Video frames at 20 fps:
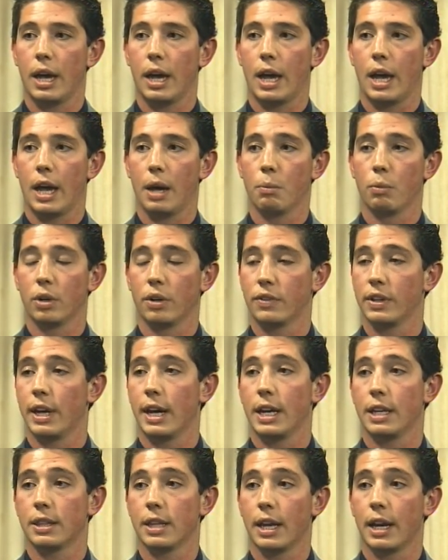am one of the
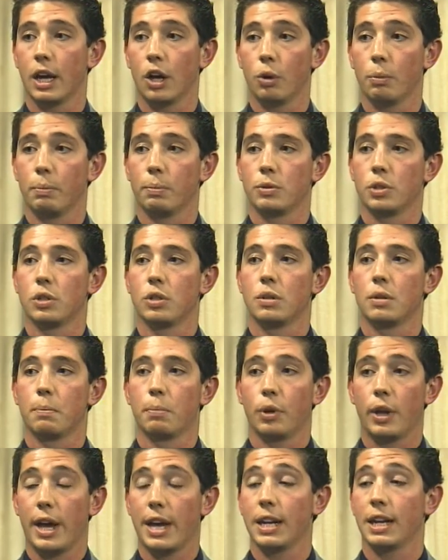eight that help
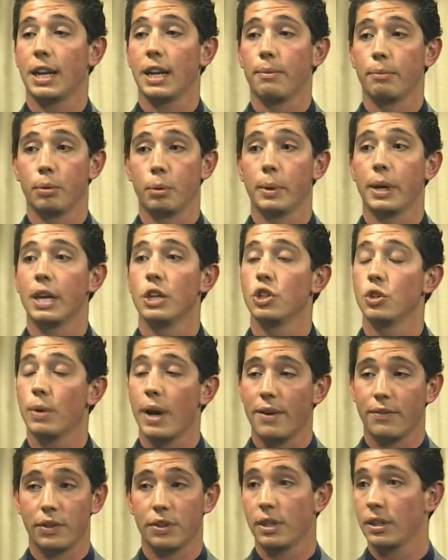plan and implement and do
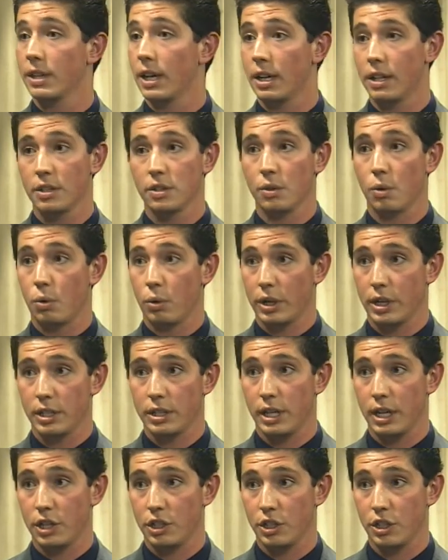everything that is
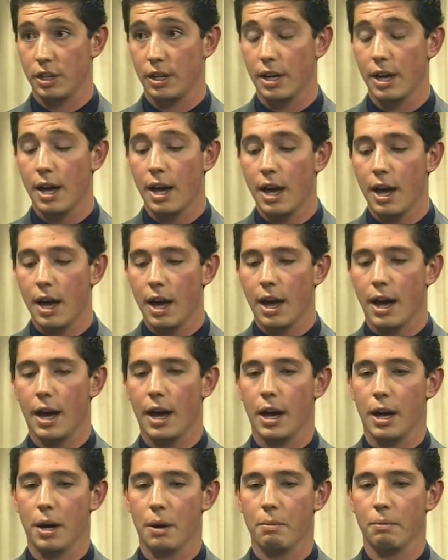orientation.
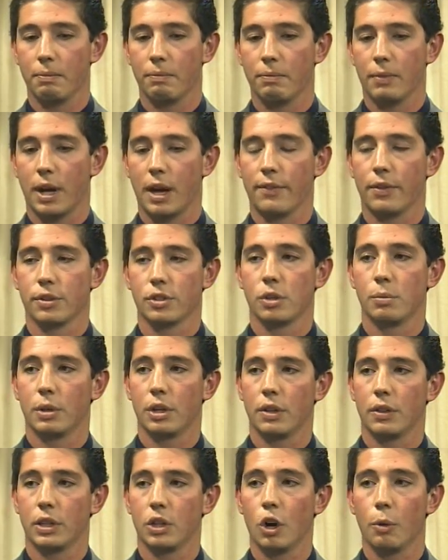Um, I've also
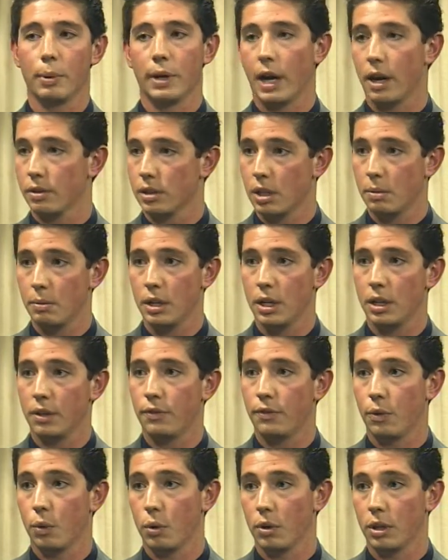been on the open house committee
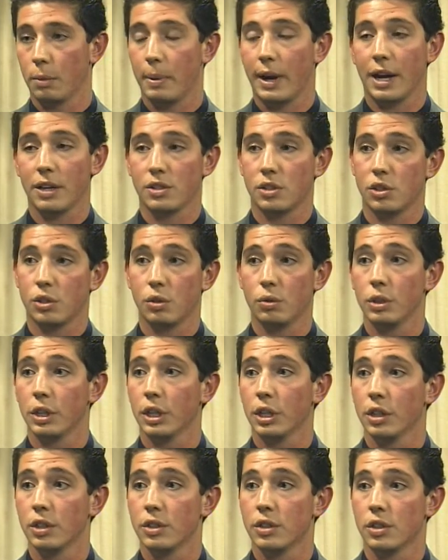for the past two
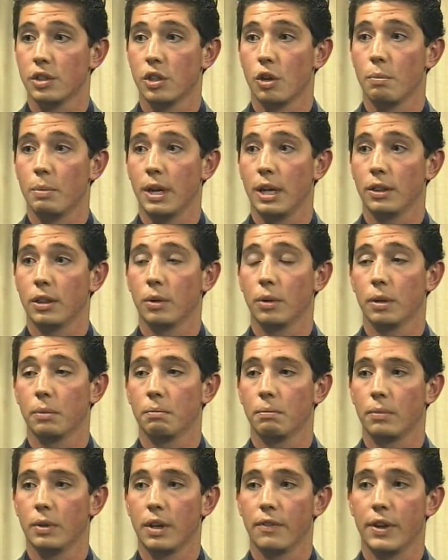years, oh. so made the
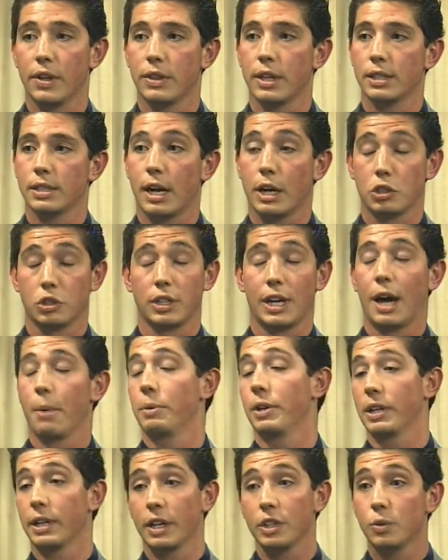event that's actually
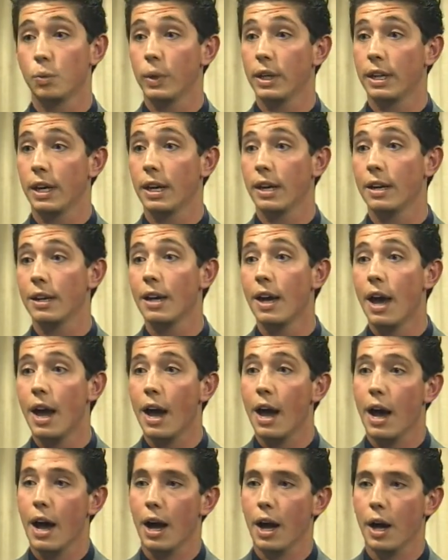happening next weekend.
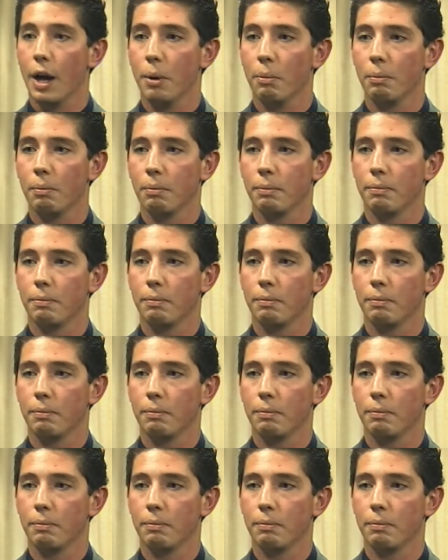Mm. Um,